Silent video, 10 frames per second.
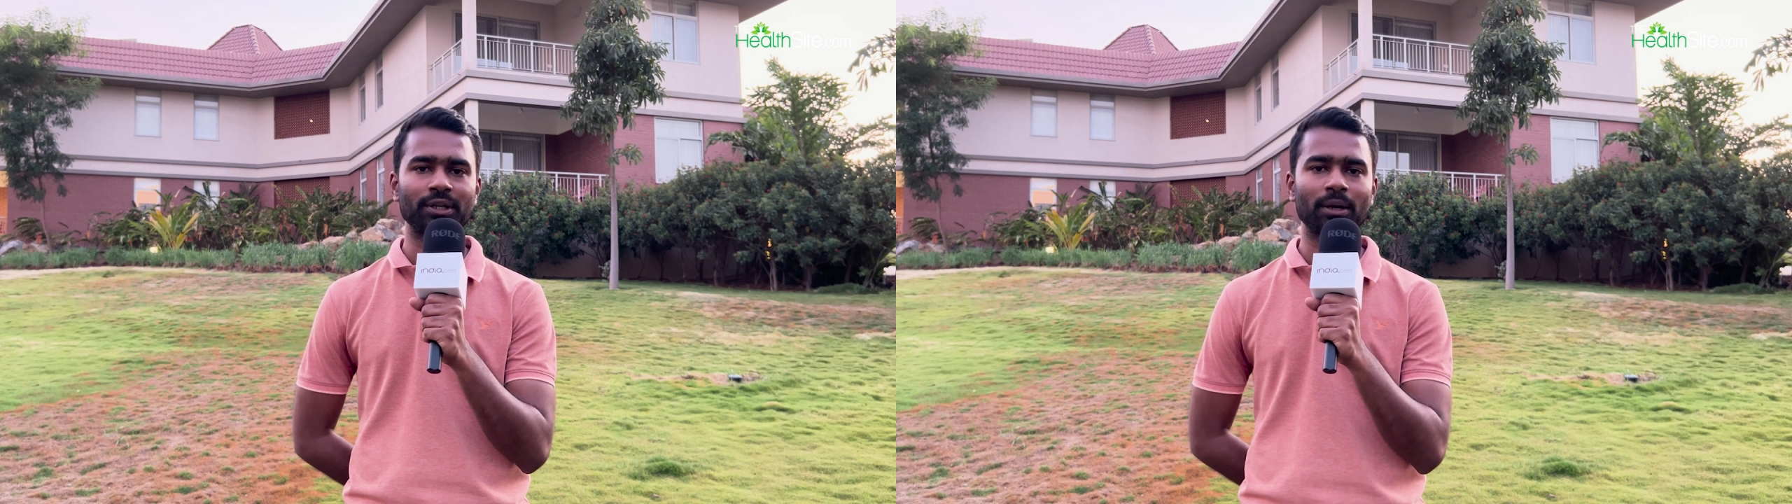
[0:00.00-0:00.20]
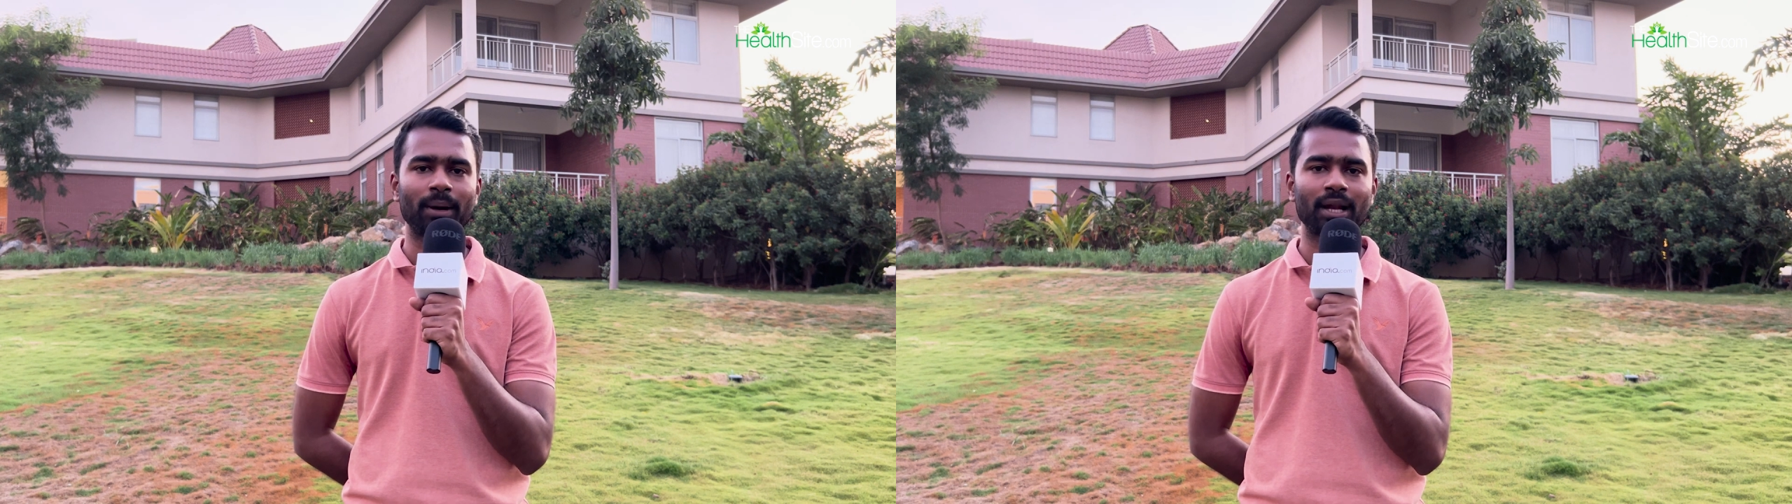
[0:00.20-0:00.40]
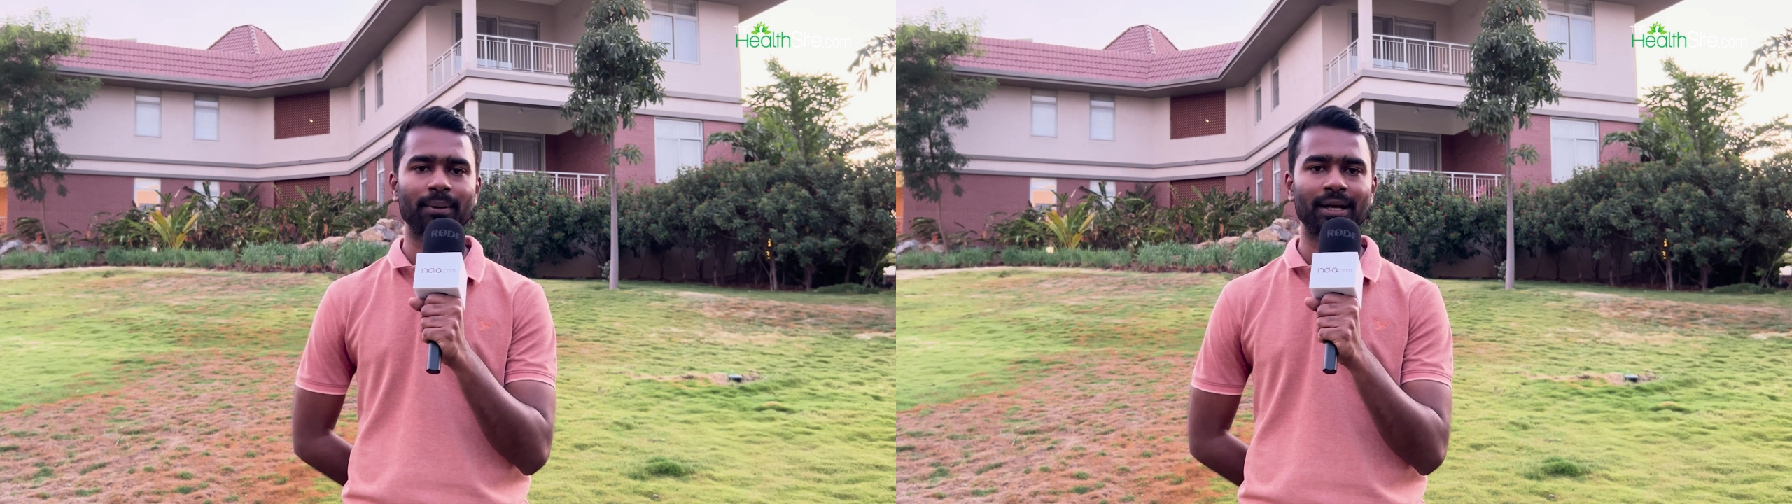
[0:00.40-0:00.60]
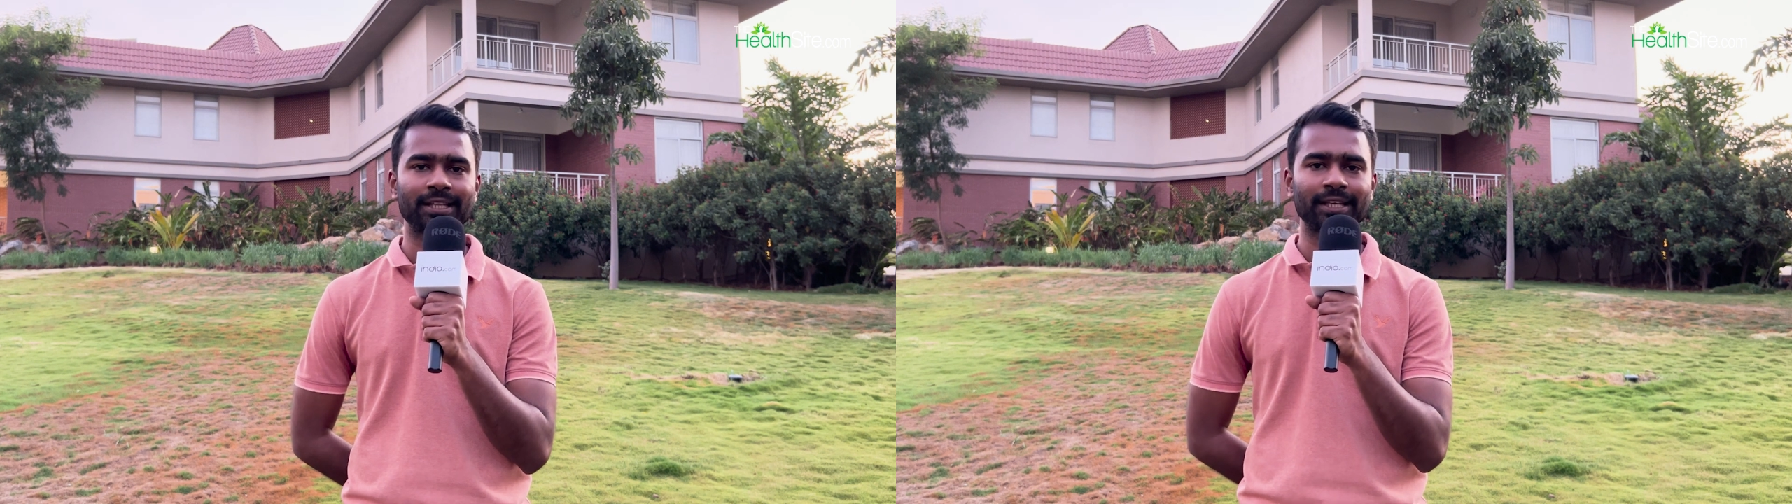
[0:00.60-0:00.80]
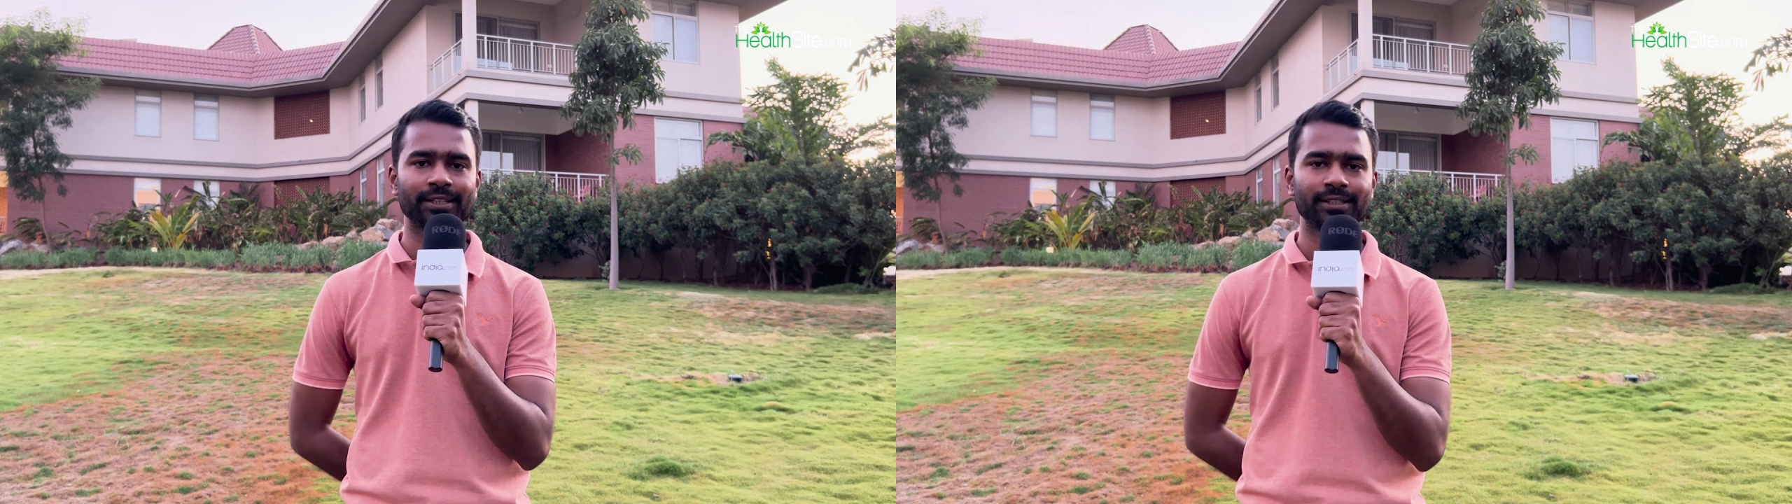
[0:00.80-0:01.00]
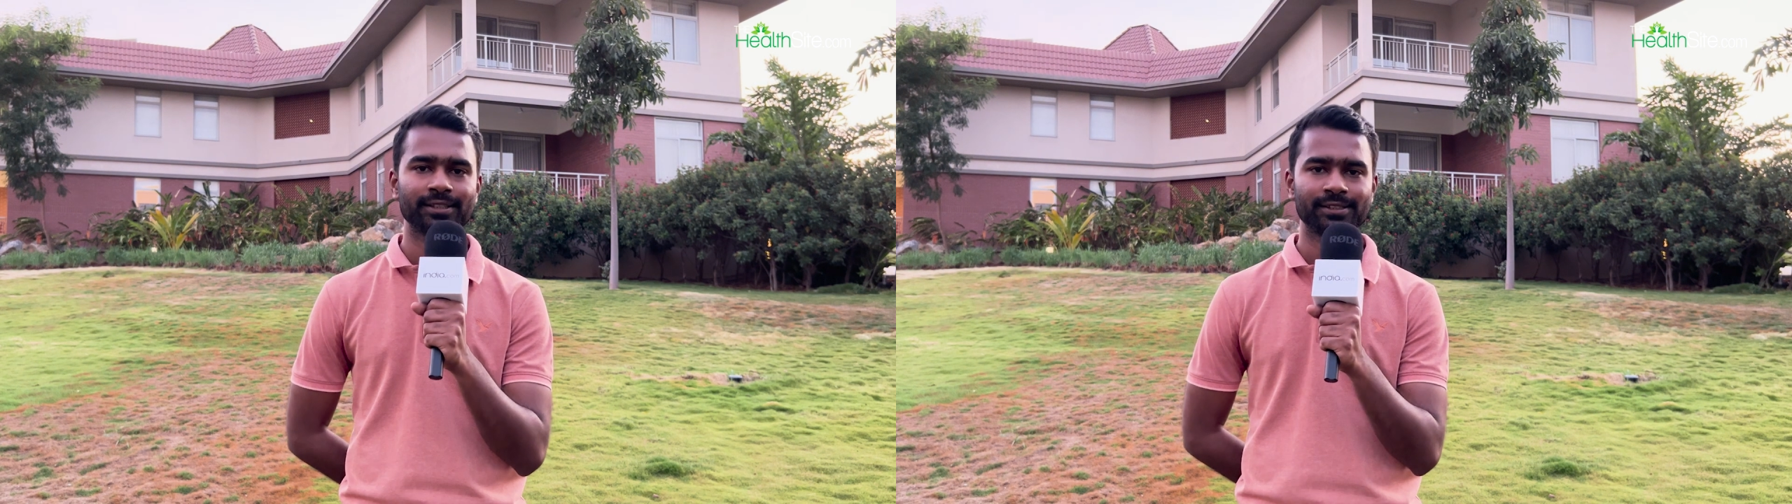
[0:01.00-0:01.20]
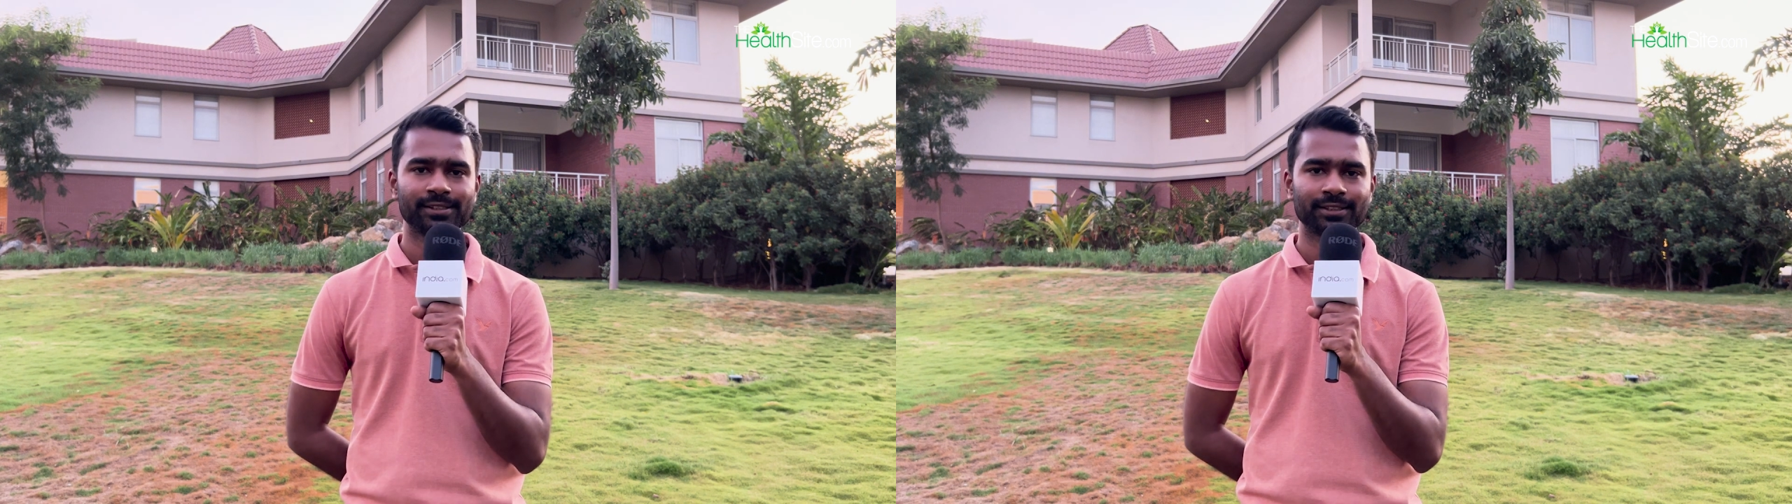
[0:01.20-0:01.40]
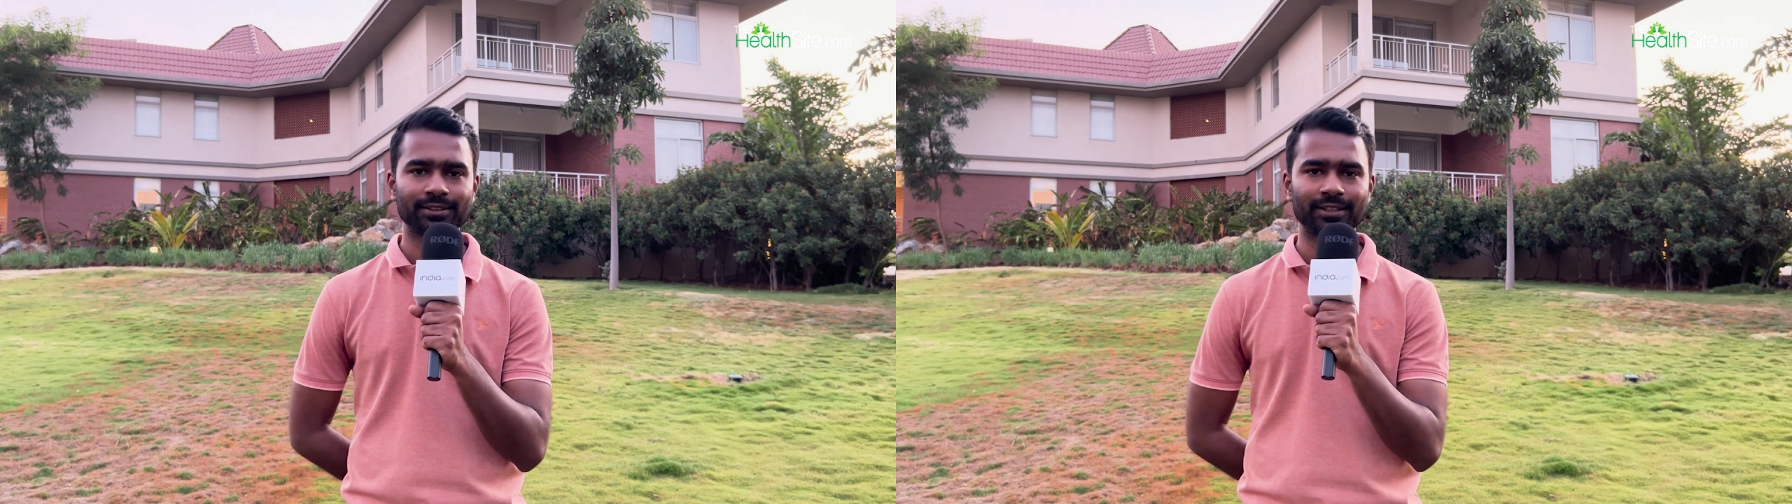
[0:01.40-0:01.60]
Kapalbhati,
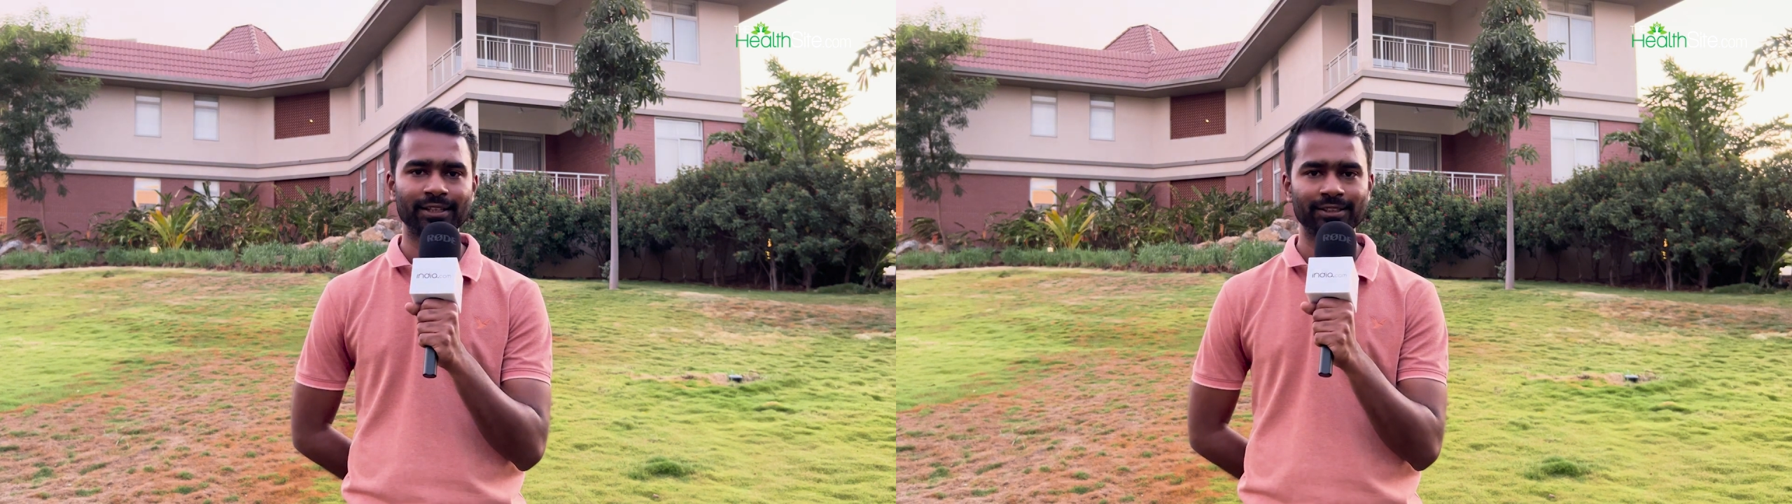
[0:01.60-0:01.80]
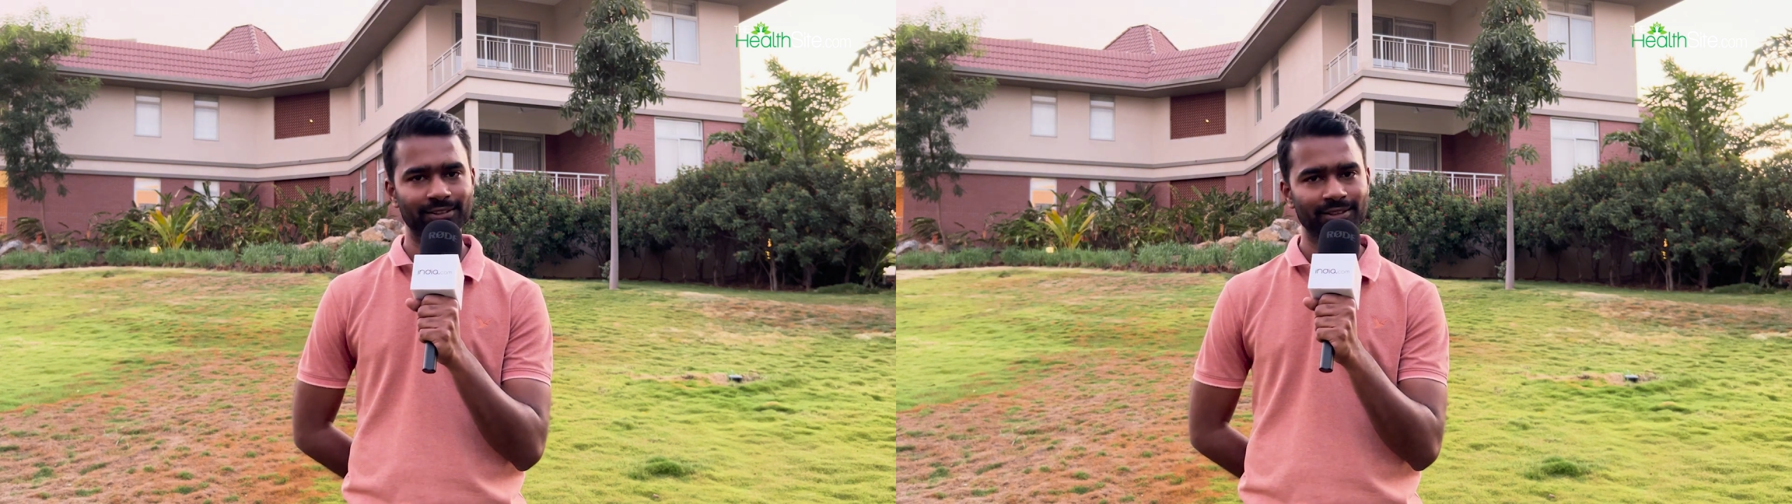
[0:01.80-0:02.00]
then